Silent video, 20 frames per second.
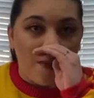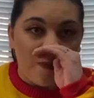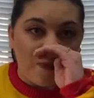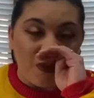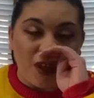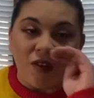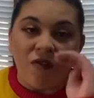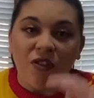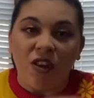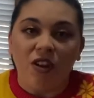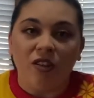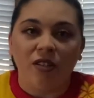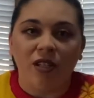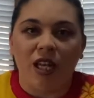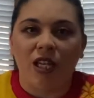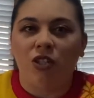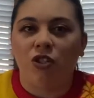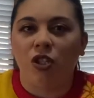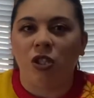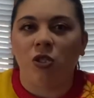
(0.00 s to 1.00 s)
If there's
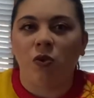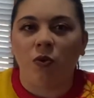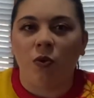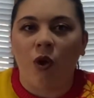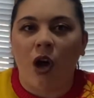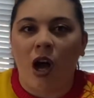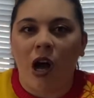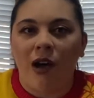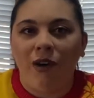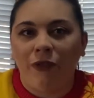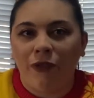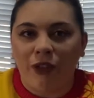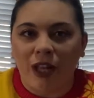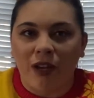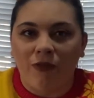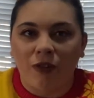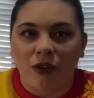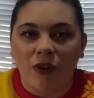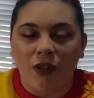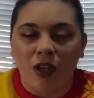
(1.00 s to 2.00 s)
like just a
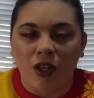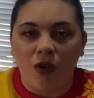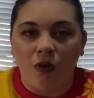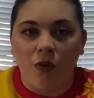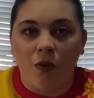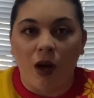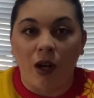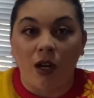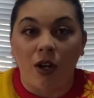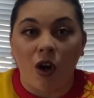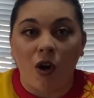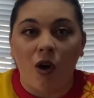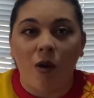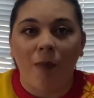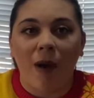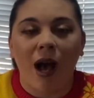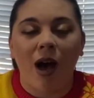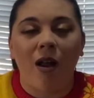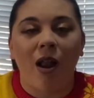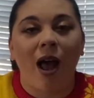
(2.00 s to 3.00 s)
flavor that you wanna know
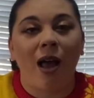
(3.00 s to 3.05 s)
about,